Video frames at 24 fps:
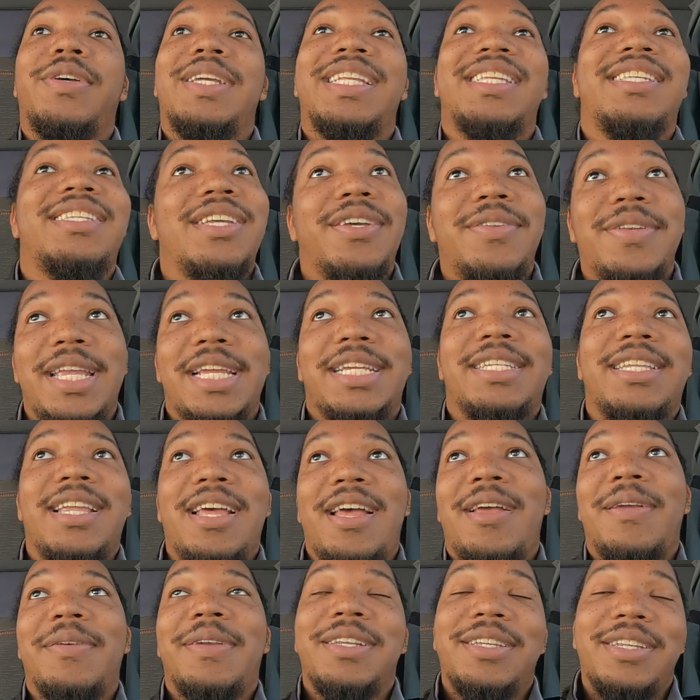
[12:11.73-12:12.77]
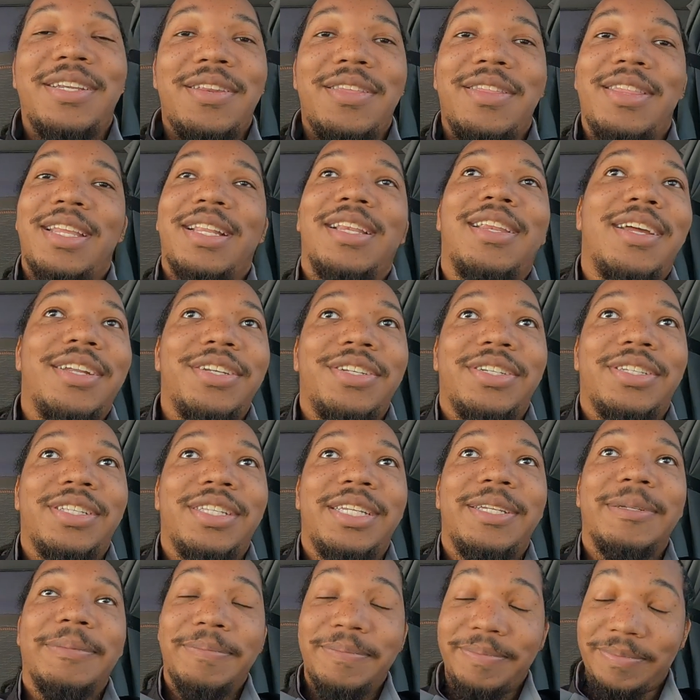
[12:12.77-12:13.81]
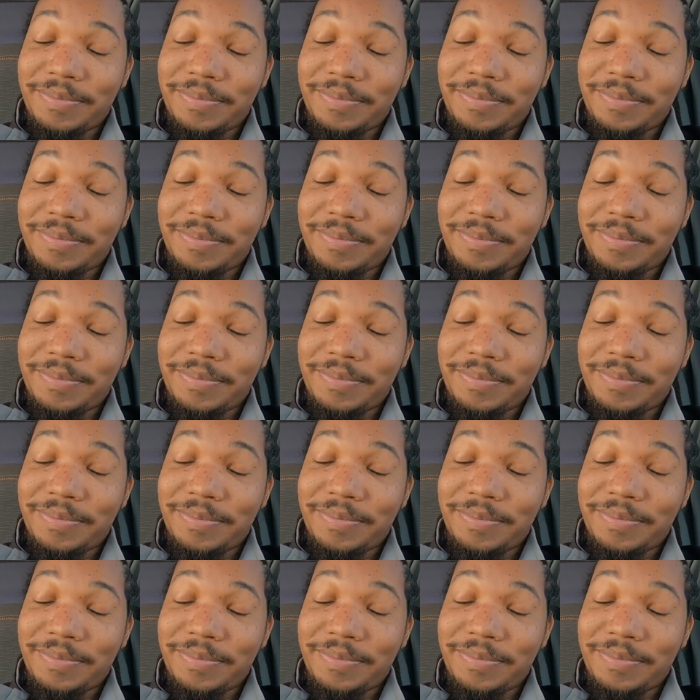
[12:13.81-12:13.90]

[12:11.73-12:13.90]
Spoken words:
until next time, continue to think logically.